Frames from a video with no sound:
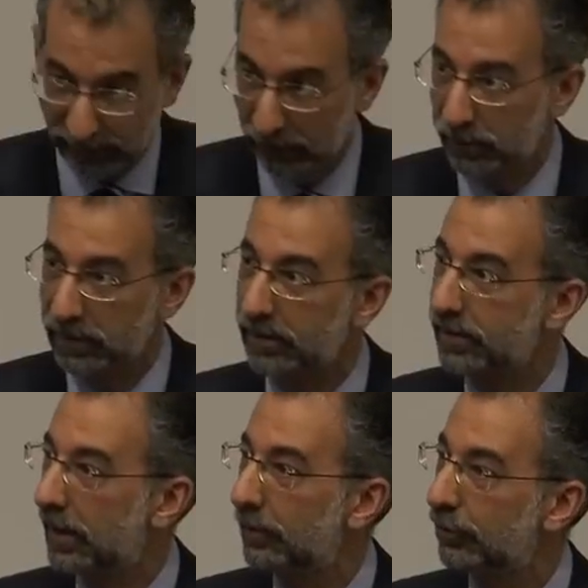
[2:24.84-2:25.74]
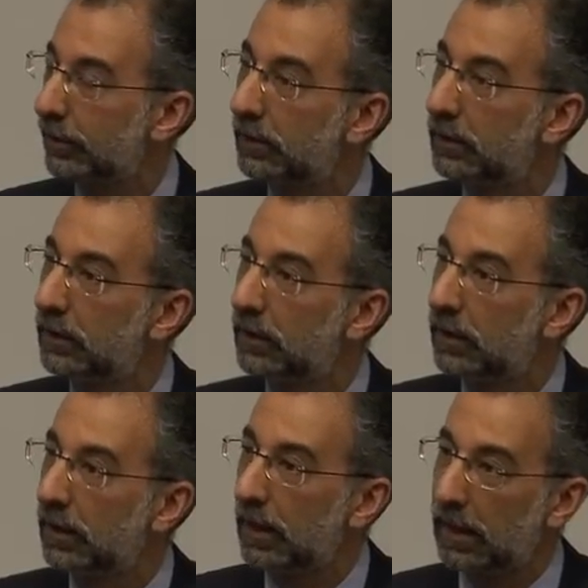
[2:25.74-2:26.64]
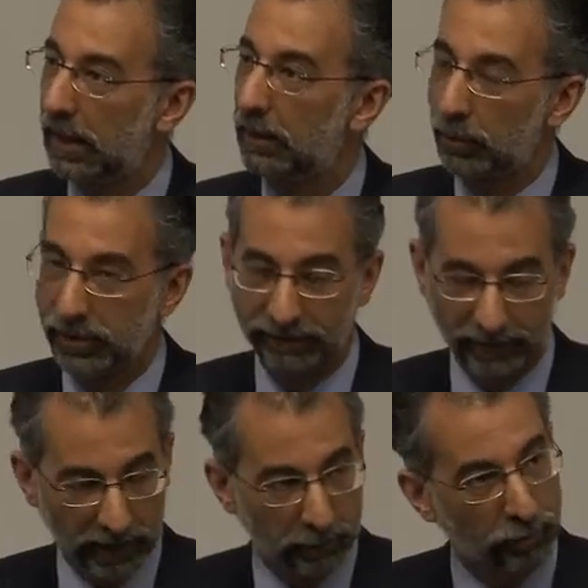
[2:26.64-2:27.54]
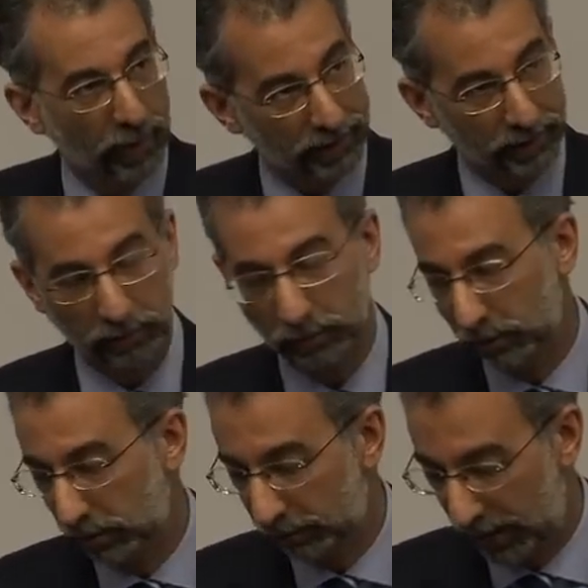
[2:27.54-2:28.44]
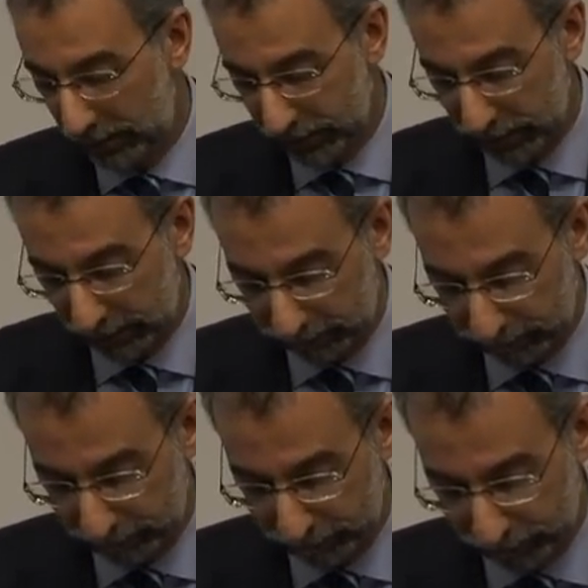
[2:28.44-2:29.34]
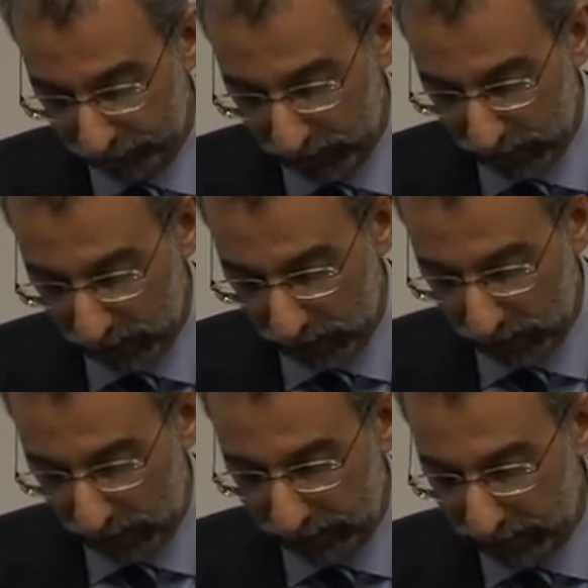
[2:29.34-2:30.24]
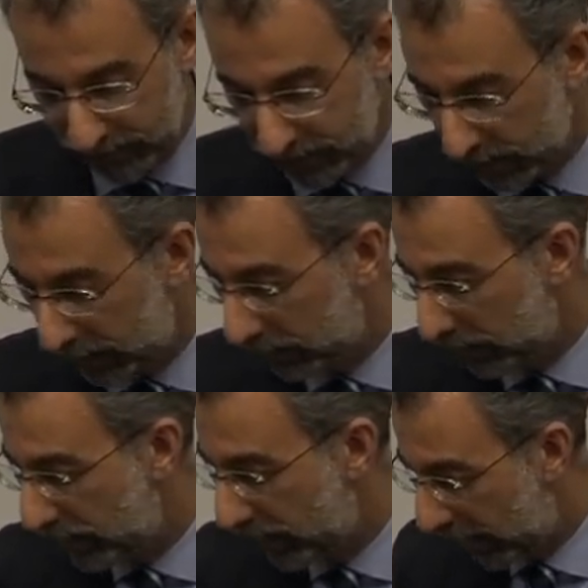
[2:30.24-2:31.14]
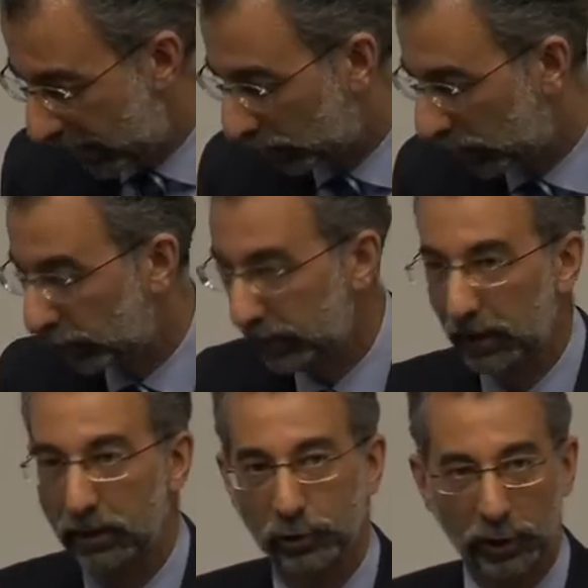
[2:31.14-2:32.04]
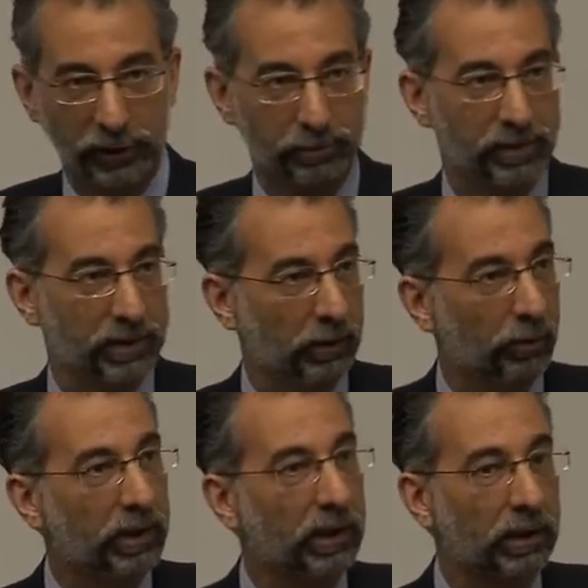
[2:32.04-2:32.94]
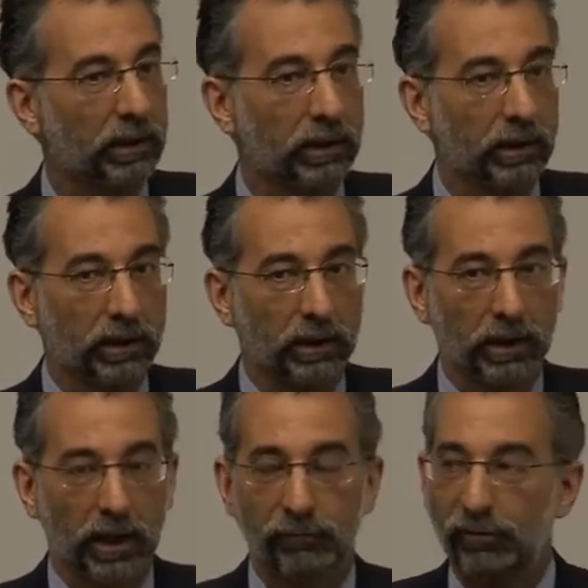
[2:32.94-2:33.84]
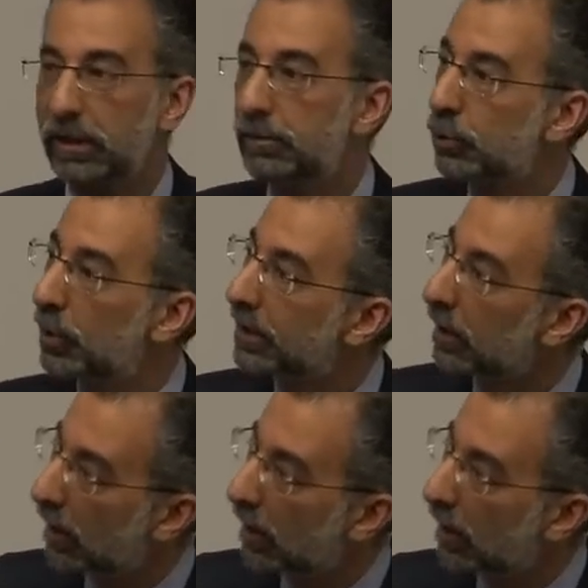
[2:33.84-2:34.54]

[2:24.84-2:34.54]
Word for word: and equity, et cetera. It was a very practical grounding. And the lessons I learned there were looking at judgments and looking and reading between the